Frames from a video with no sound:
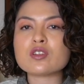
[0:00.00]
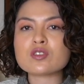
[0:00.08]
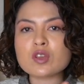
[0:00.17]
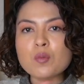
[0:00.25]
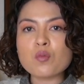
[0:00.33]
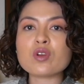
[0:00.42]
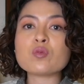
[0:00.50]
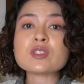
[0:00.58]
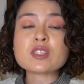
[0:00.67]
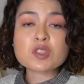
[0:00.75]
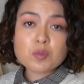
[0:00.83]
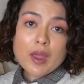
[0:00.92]
someone
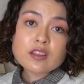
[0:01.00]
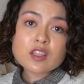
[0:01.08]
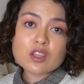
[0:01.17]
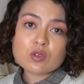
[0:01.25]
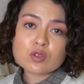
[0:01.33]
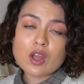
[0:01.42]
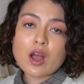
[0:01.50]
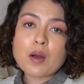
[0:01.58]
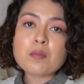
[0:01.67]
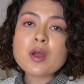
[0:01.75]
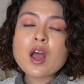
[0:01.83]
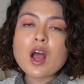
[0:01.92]
was expecting you to
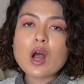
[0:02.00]
come.